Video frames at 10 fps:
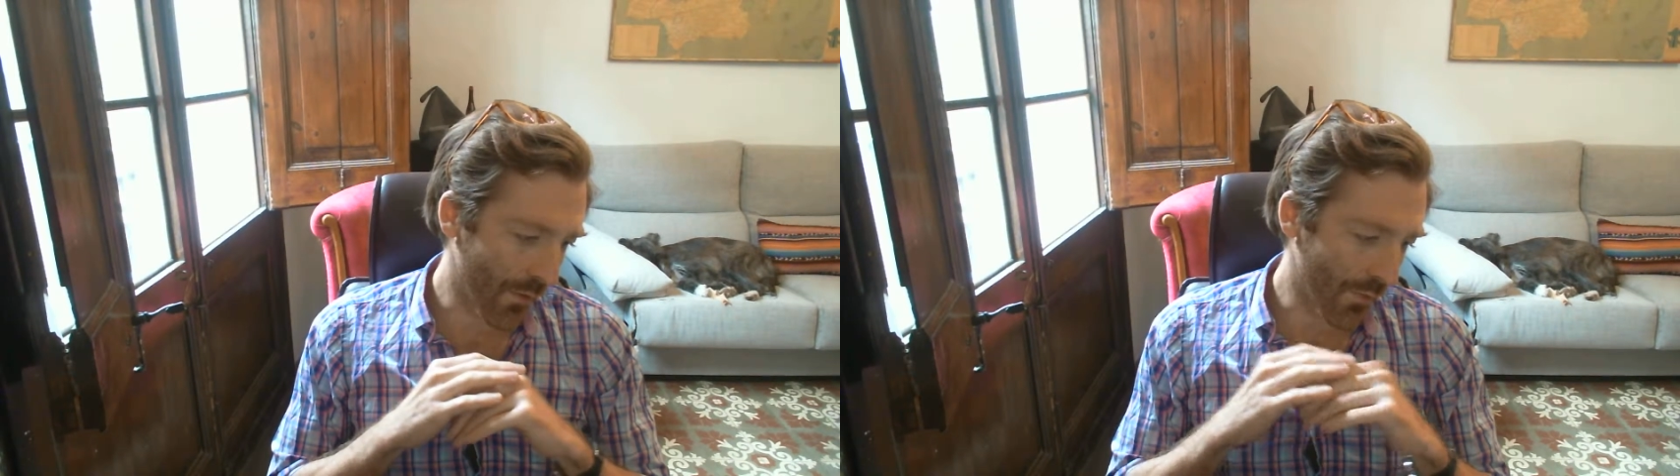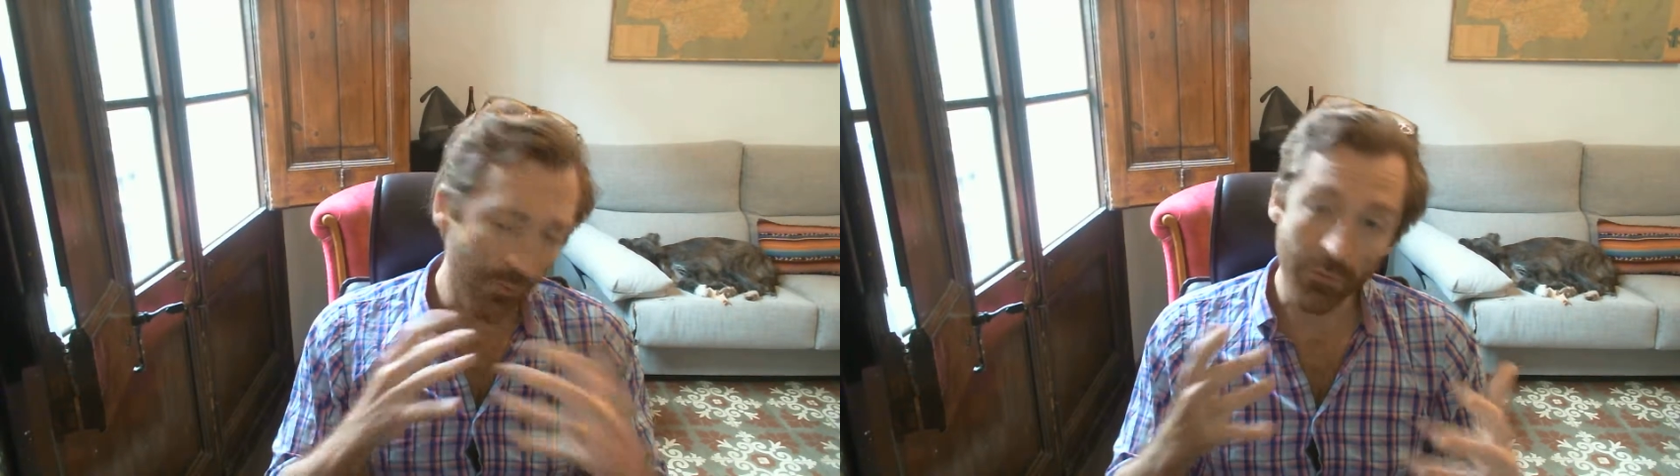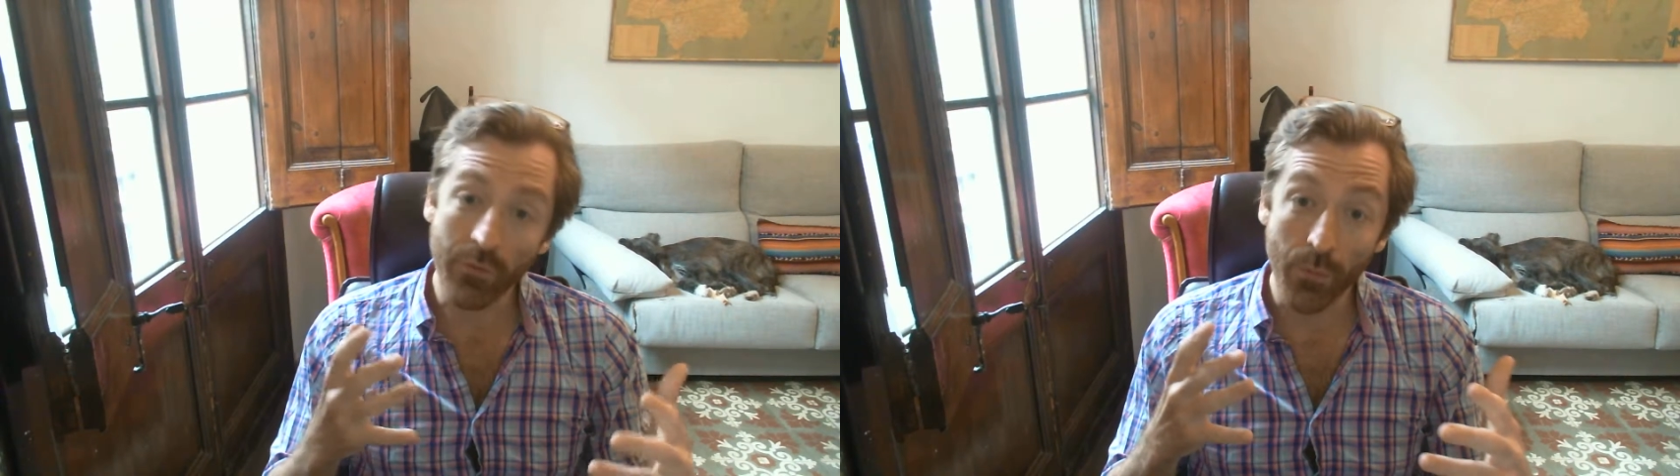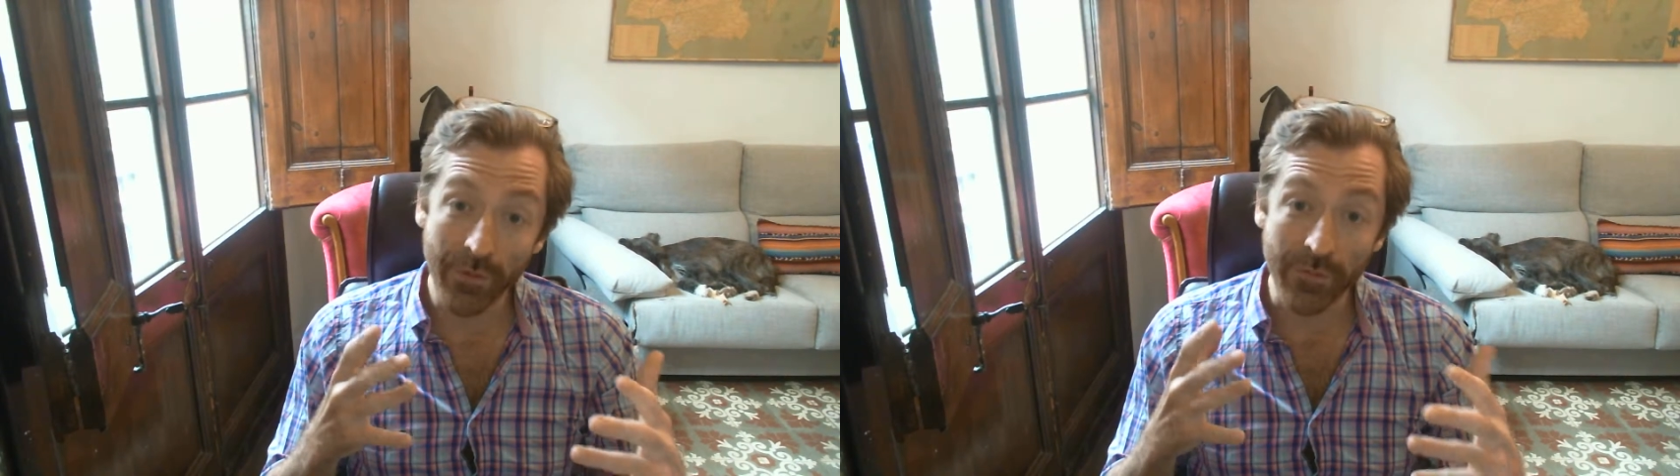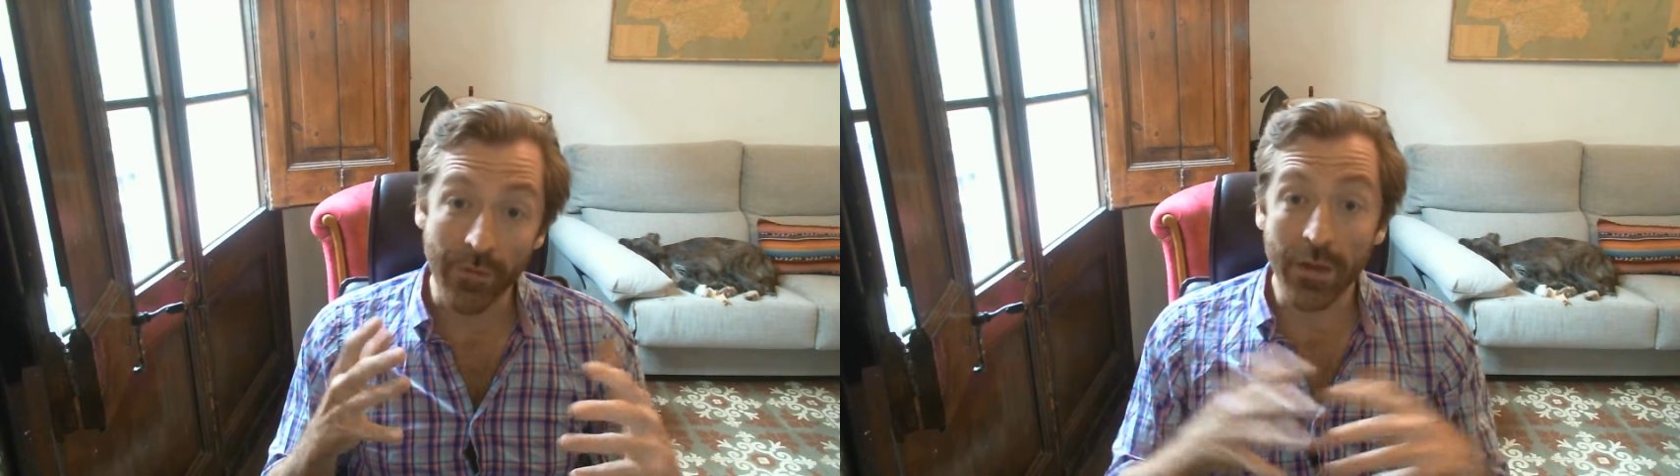those are two
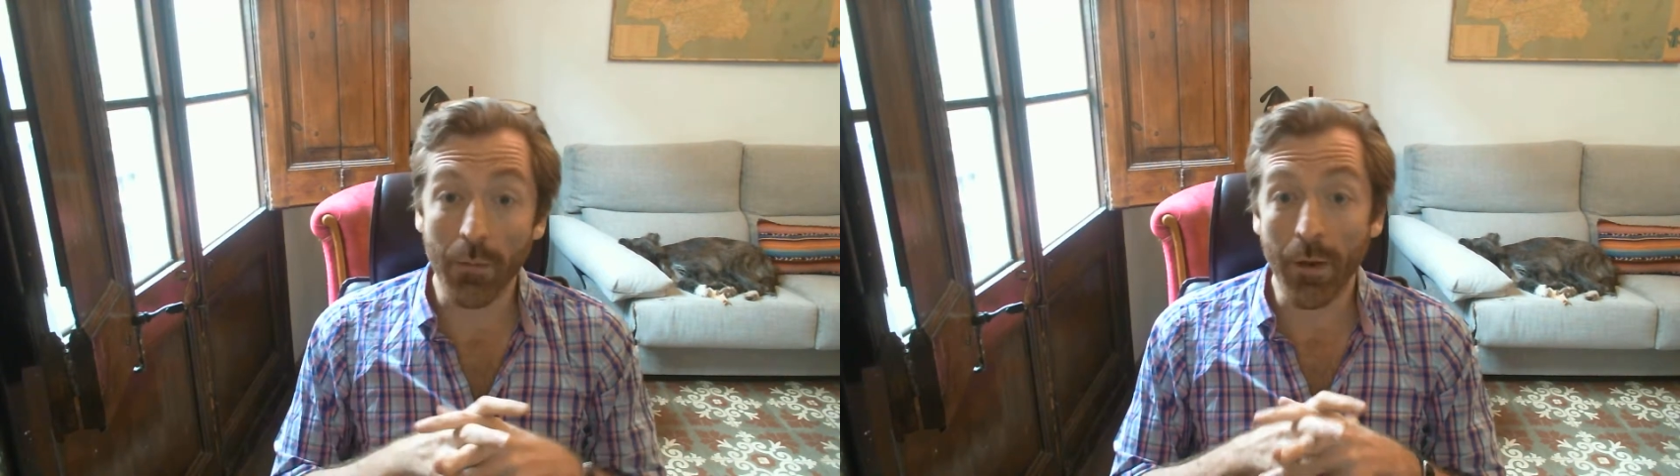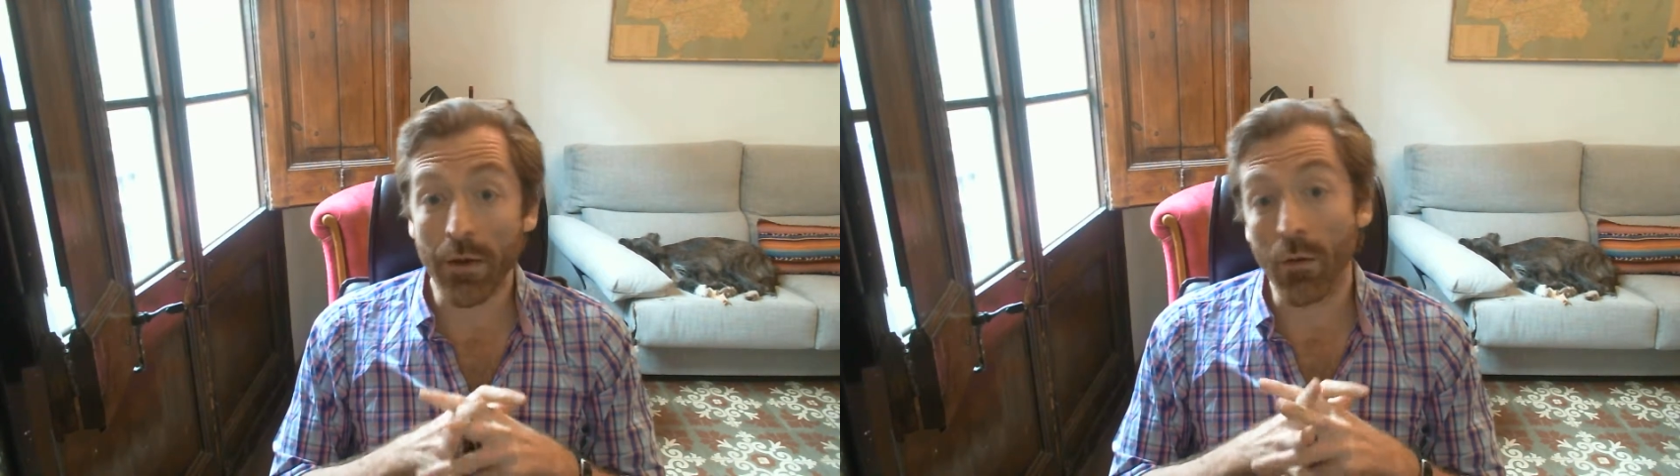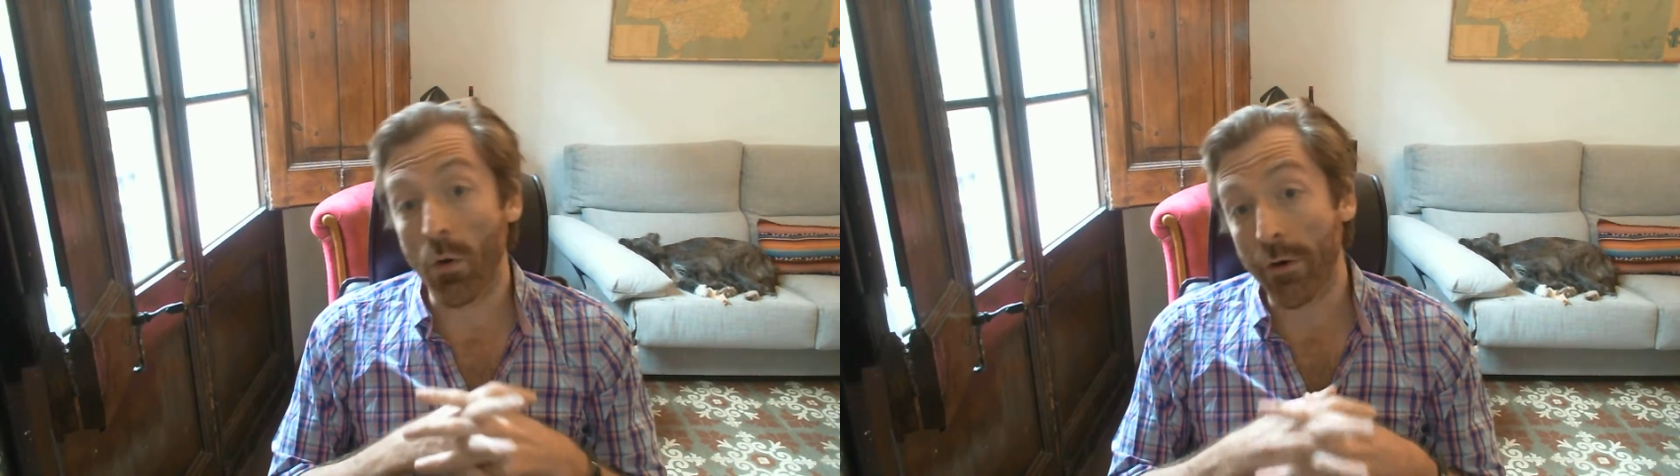ways to think about it.